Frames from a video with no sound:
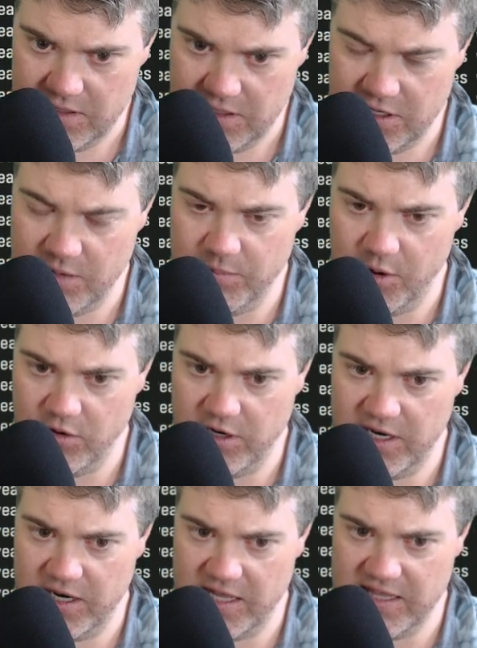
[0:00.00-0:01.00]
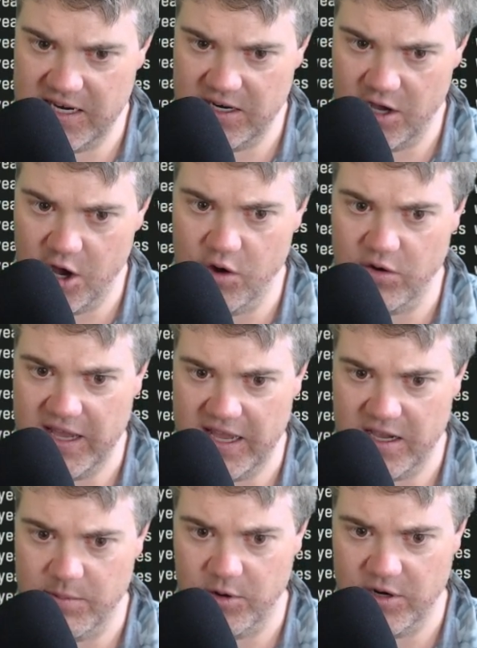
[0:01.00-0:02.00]
component, and then, okay,
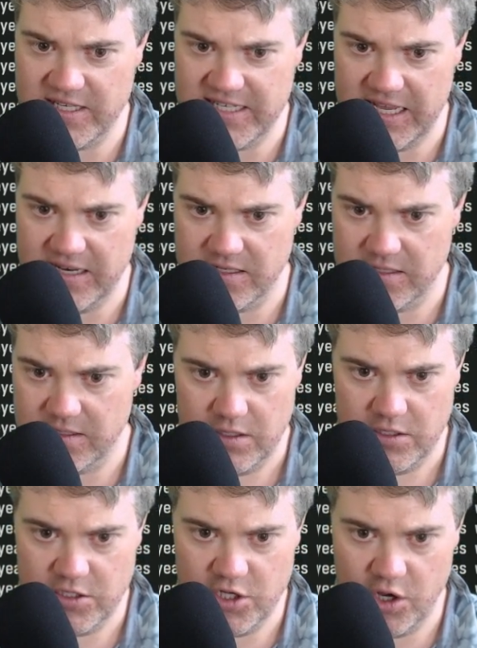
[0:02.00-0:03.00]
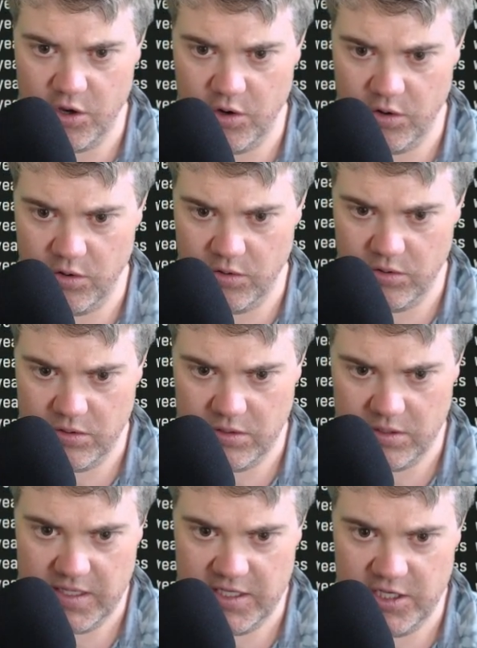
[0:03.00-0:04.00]
component state. So
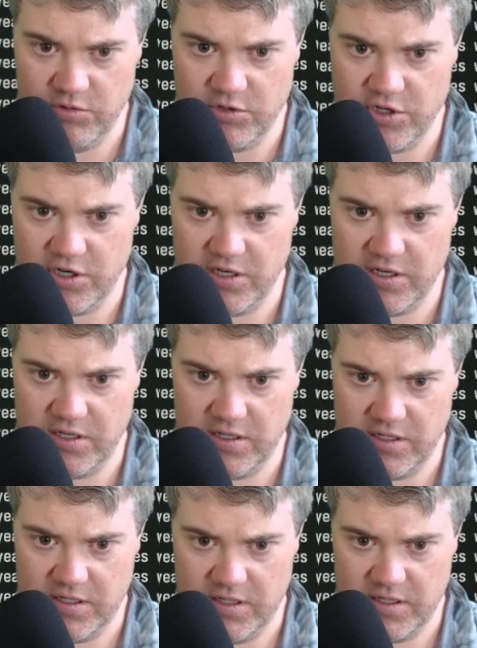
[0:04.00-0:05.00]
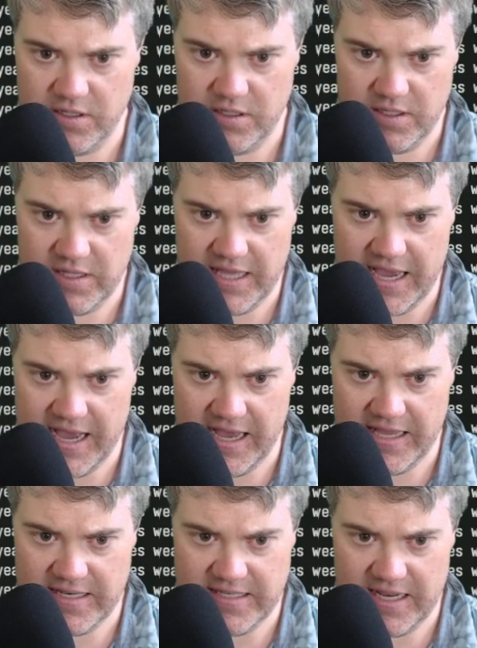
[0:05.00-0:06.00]
you return
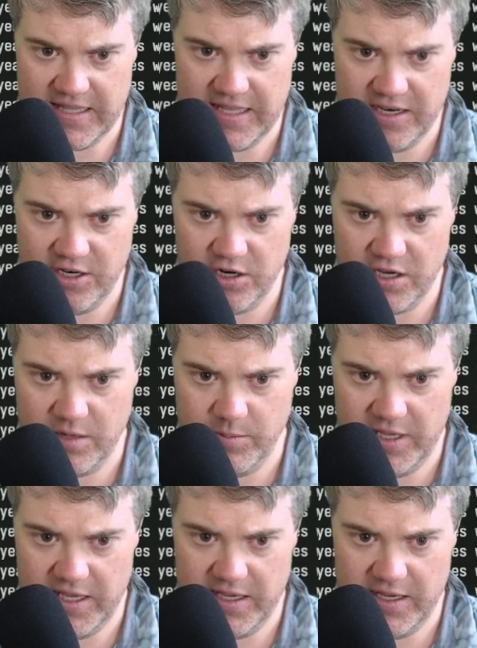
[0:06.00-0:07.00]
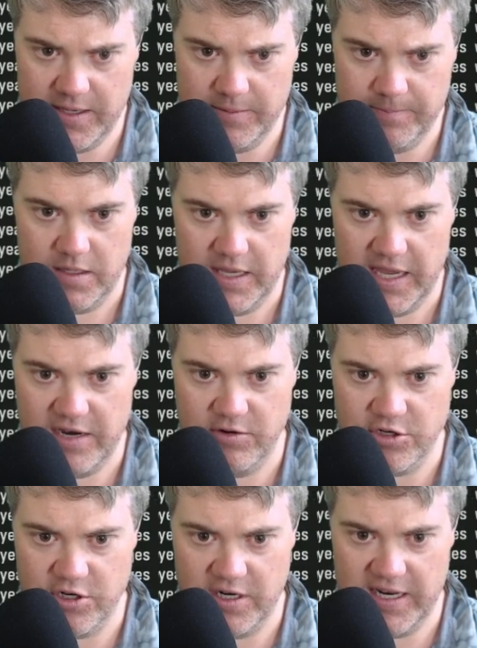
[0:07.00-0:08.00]
that, and then you're going to be, and you
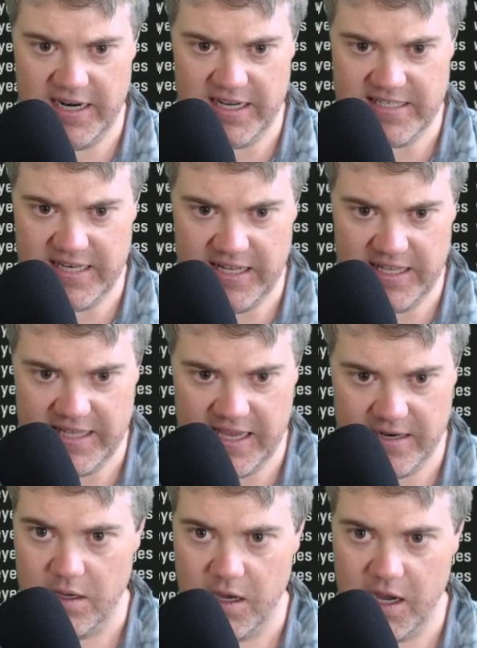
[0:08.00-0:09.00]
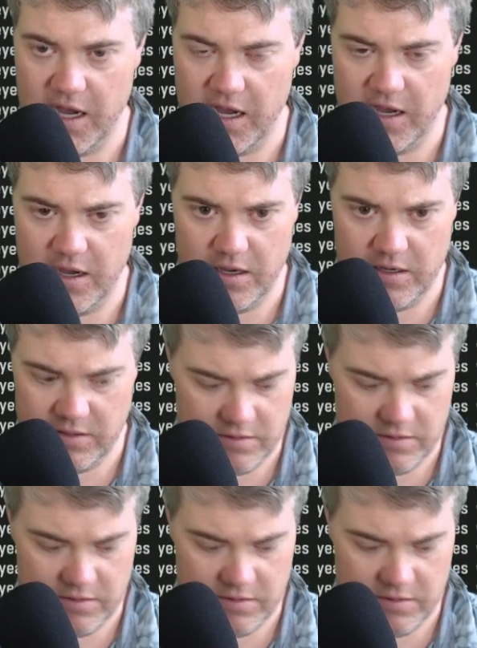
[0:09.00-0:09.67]
return index state like that. I